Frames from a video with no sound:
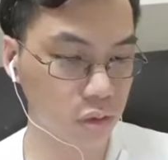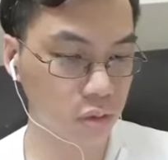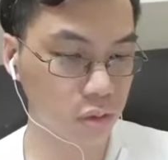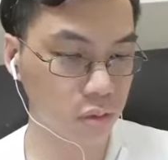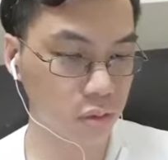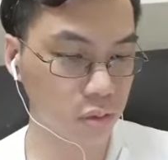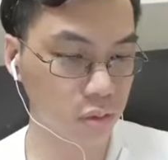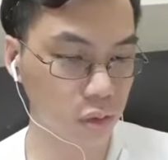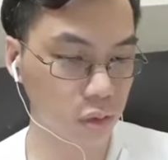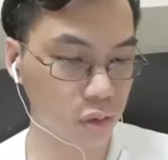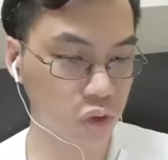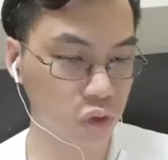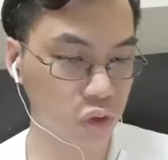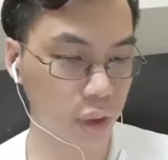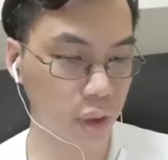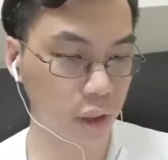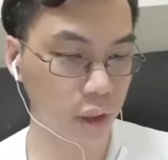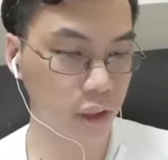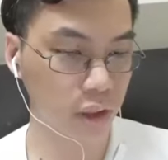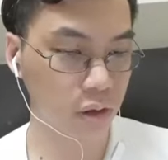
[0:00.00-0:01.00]

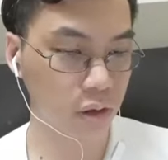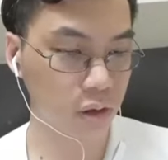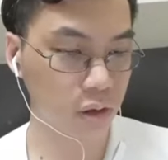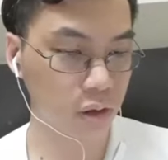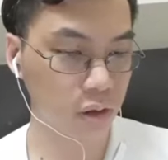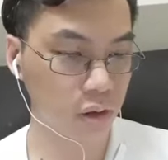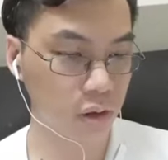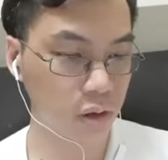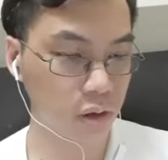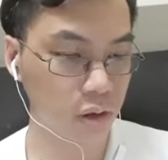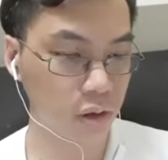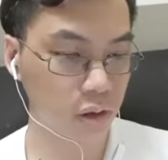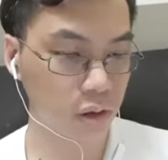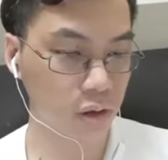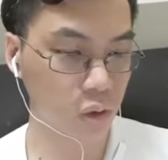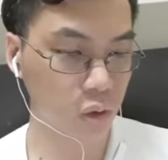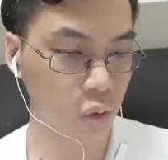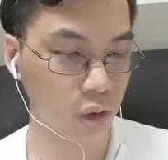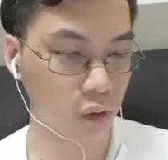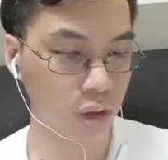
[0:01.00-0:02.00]
boatswain,
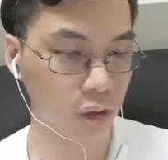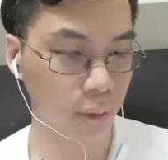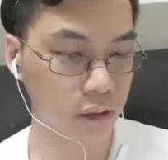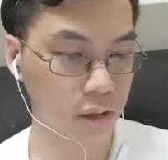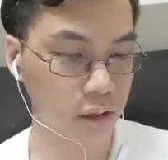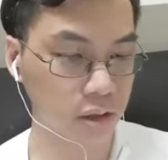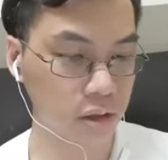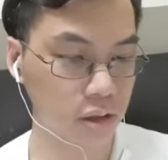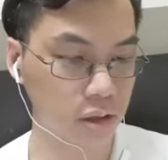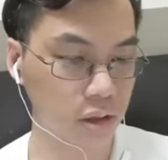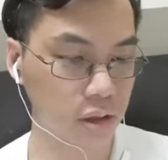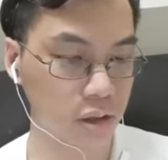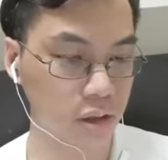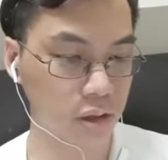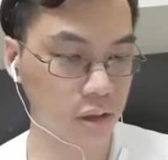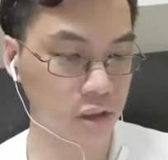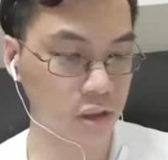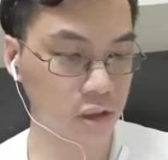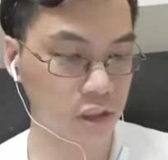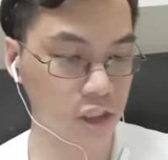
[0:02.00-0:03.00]
the quartermaster,
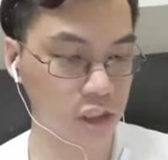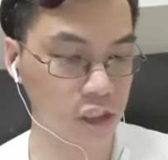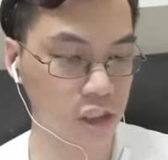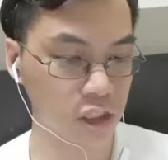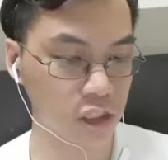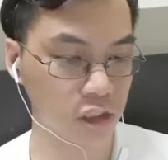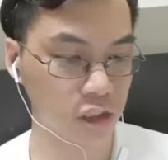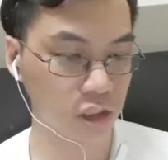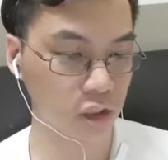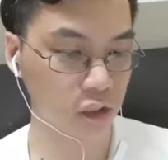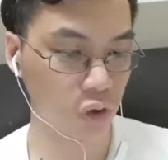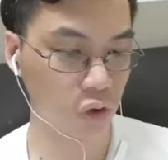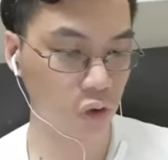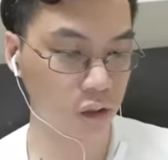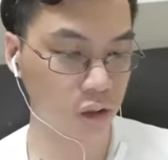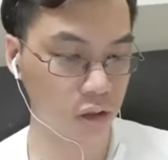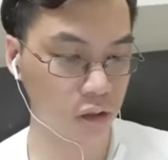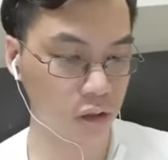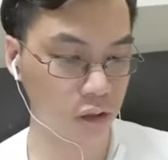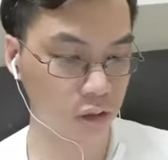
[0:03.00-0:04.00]
the surgeon, and the
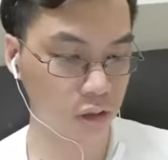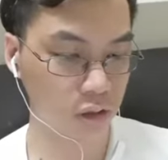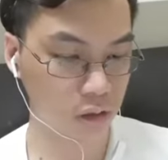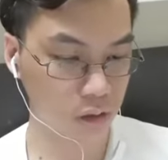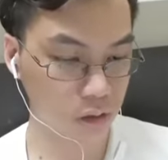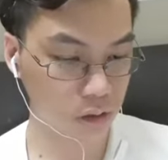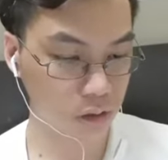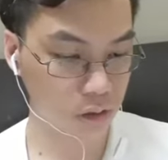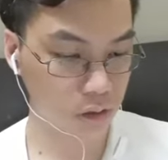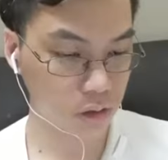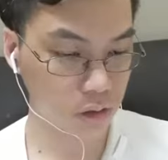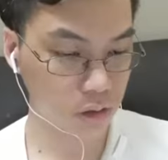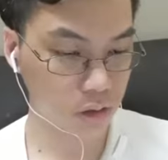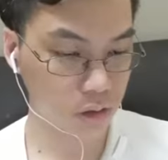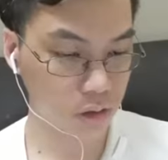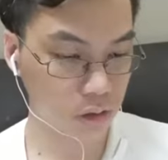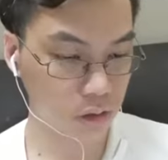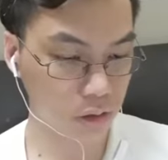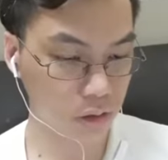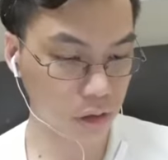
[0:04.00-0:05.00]
cook.
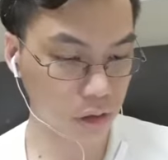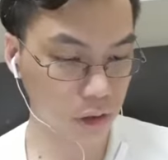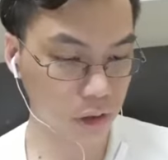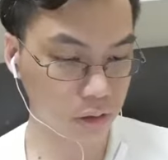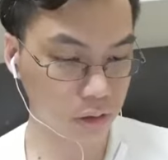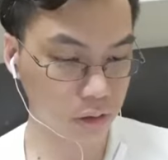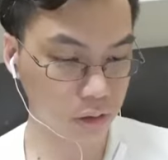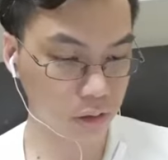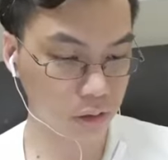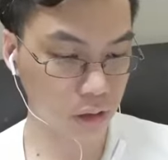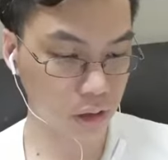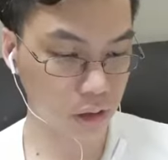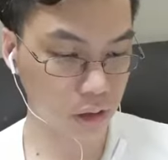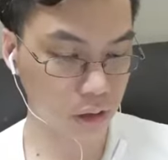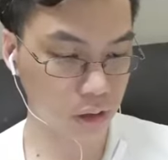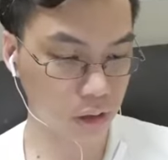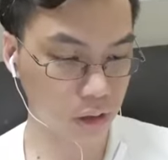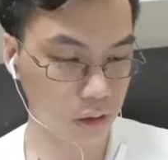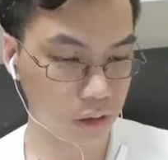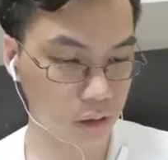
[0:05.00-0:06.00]
All right.
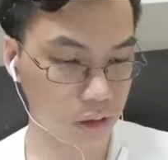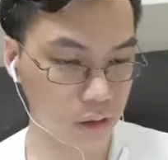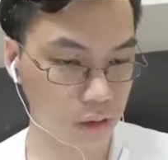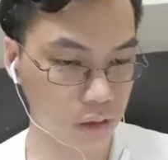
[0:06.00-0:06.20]
Uh,